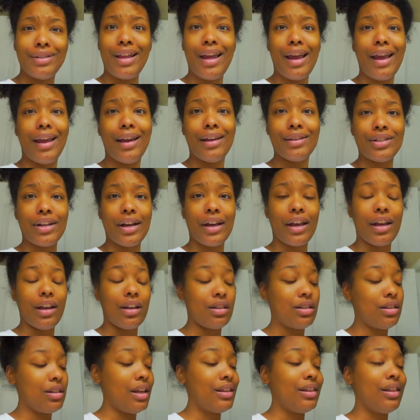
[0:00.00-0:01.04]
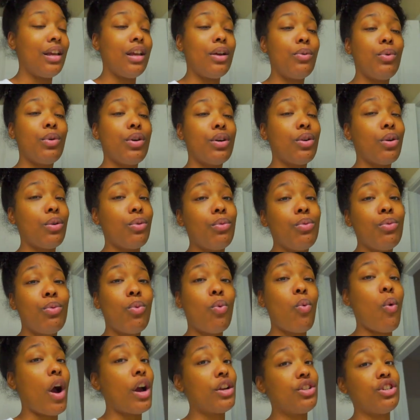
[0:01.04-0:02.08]
stage, I guess. And then we're gonna
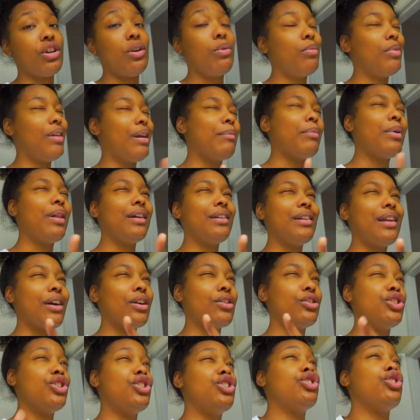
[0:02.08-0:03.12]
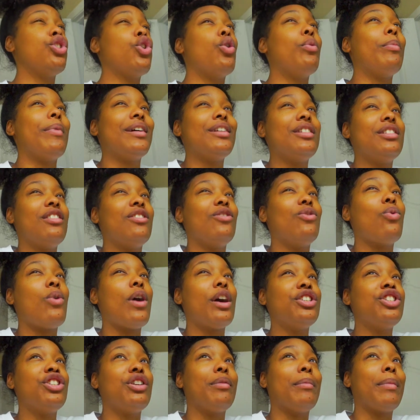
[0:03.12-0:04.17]
wash up. But I'm probably not gonna show myself
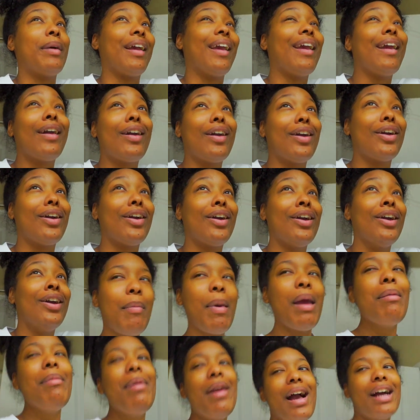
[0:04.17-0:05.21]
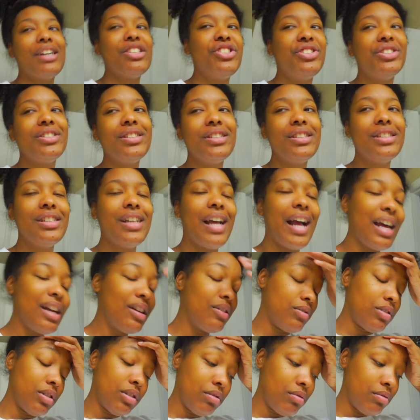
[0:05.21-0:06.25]
washing my hair. Maybe I should, I
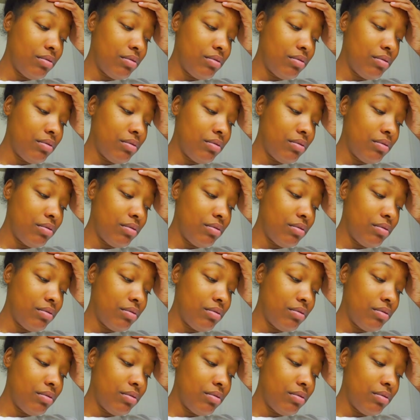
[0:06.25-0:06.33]
don't know.